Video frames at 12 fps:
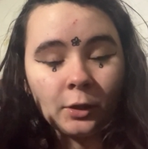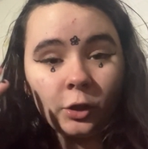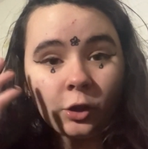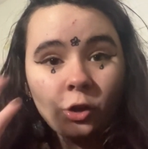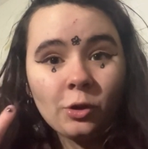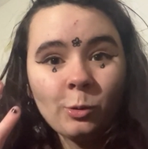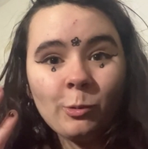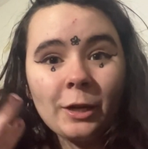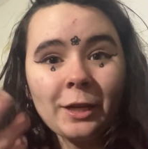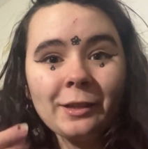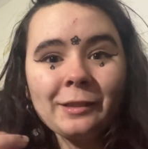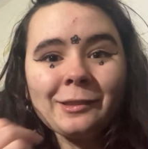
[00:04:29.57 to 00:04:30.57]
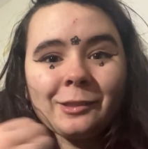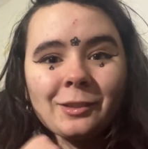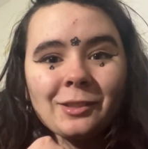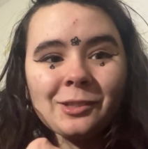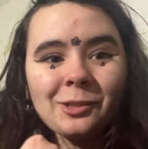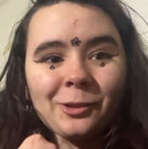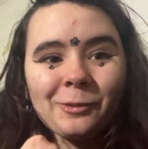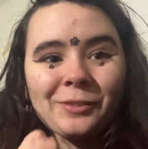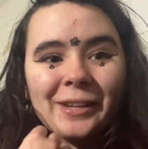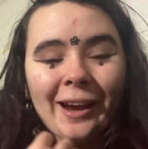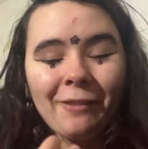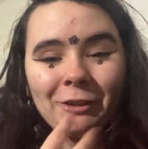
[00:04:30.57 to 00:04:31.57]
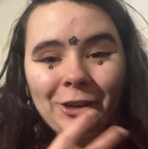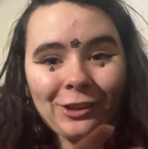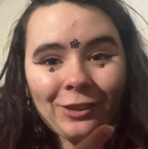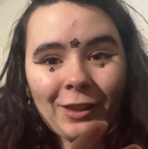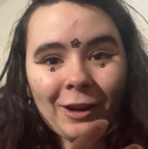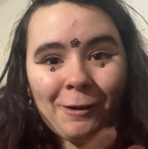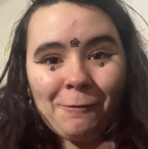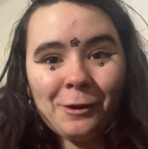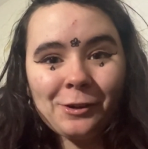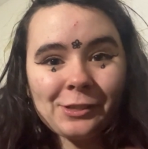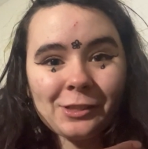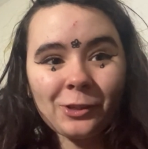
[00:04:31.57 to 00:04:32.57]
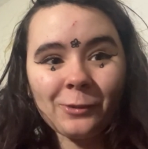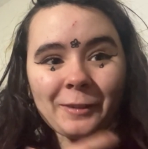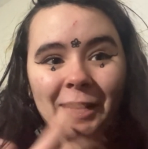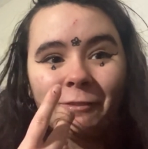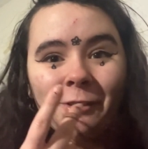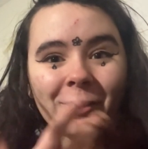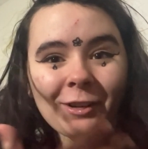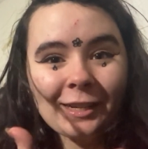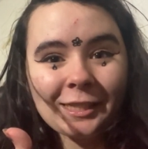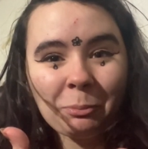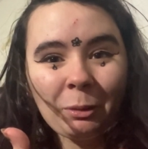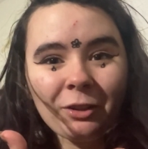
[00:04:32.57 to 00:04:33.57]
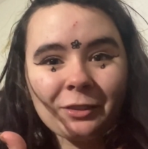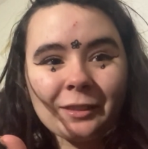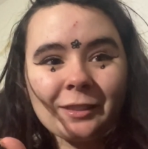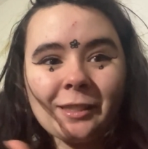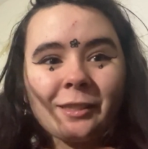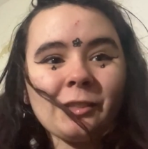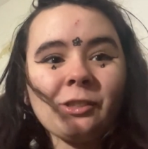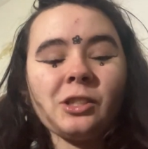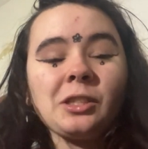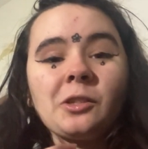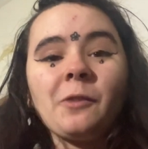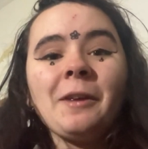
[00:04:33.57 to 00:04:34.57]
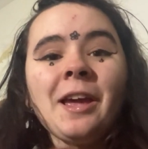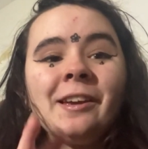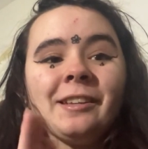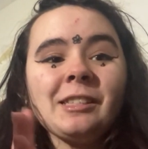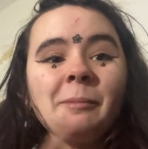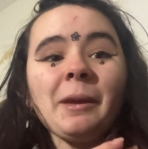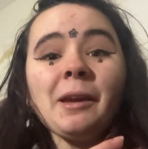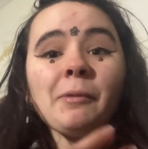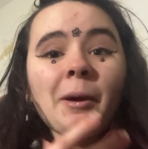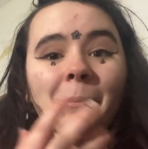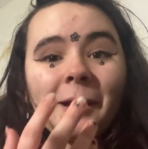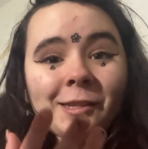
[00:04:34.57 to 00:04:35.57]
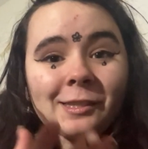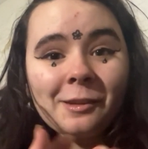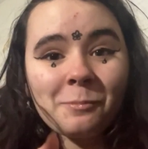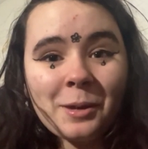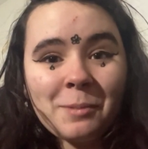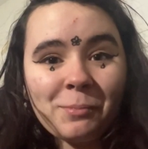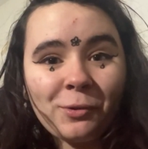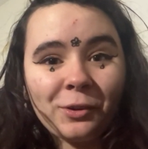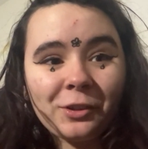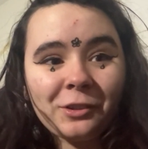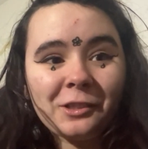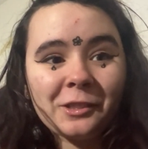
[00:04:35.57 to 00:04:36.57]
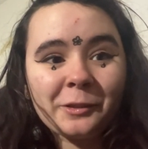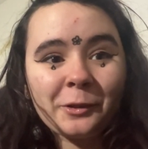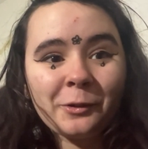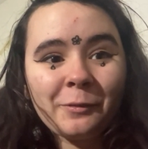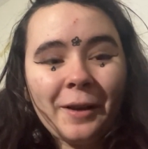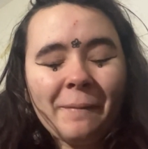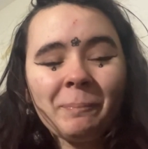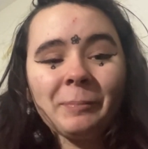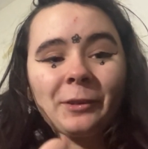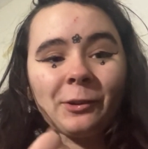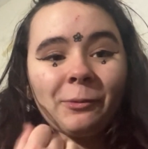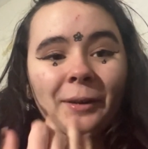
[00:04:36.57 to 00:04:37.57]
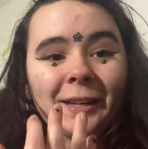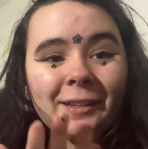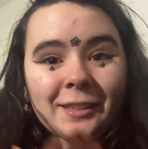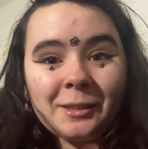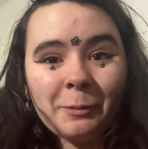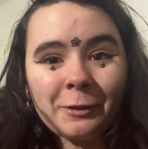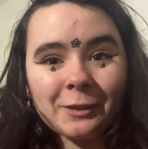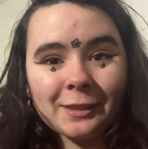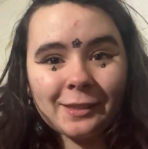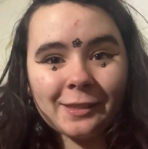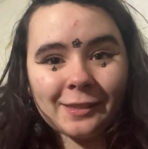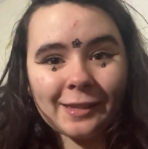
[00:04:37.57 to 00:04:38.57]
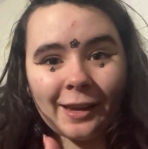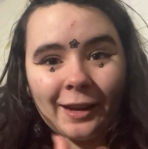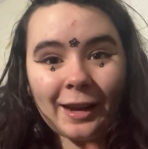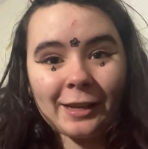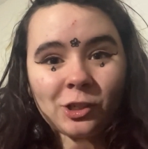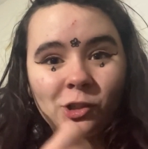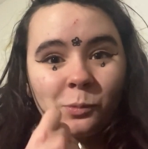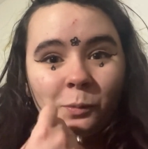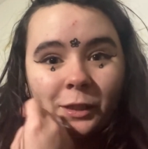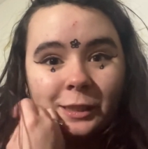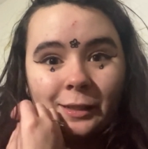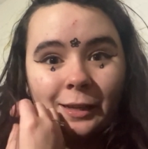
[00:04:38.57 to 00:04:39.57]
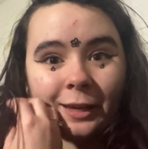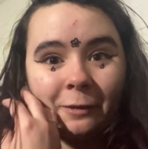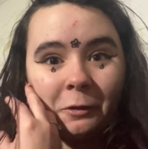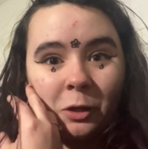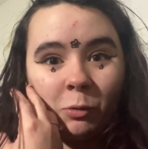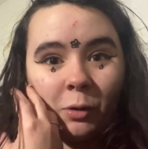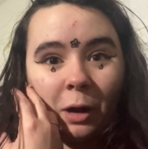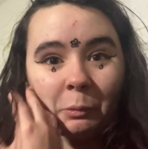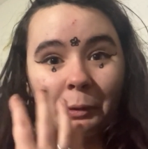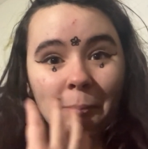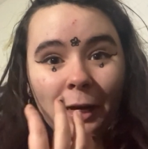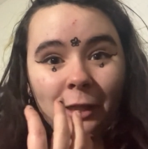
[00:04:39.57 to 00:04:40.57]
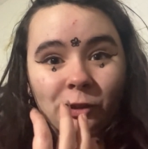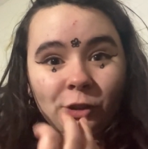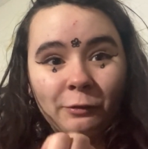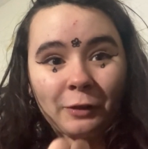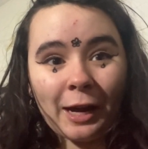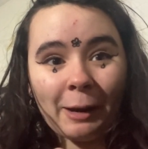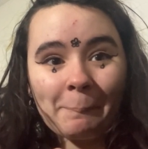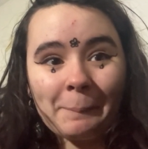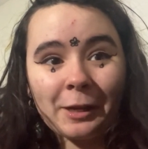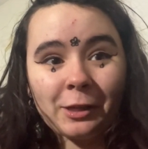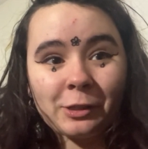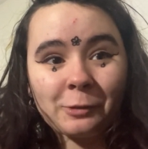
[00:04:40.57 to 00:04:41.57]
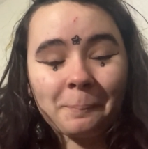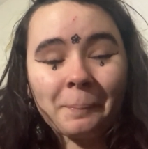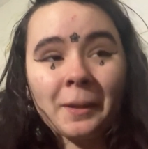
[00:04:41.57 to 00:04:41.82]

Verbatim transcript: You deserve to have a good life. You deserve to have good experiences. You deserve to be around positive people. You deserve great experiences. And I just wanted to give you a reminder of that because